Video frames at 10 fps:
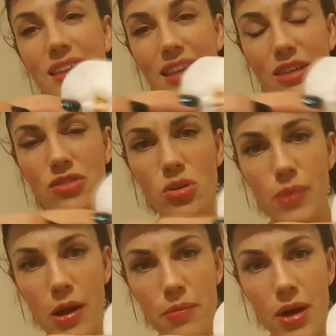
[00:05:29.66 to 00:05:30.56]
Now do
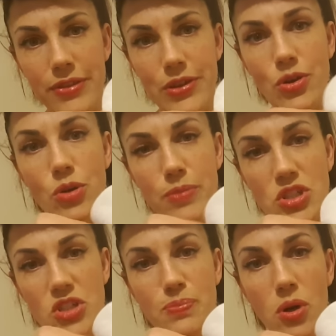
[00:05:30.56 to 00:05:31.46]
bear in mind that you could be
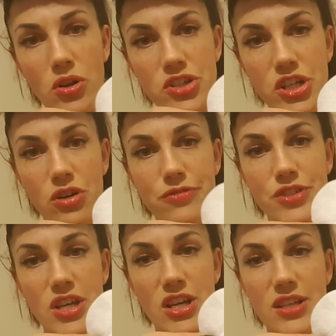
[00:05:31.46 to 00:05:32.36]
just polishing off
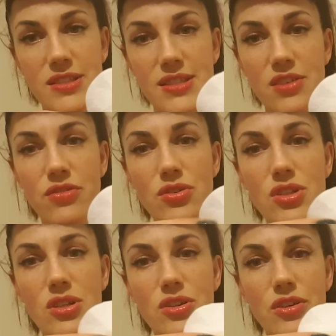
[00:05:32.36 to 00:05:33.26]
dirt so you've got
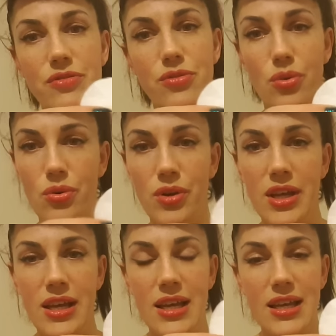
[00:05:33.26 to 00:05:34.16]
to look for
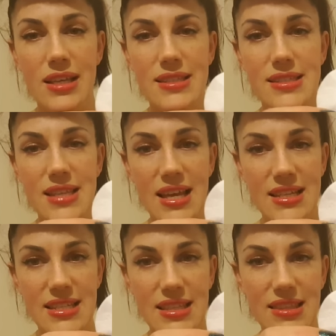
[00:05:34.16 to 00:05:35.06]

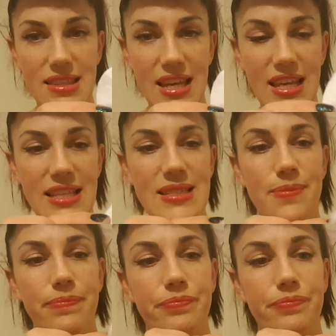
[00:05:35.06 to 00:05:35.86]
certain things.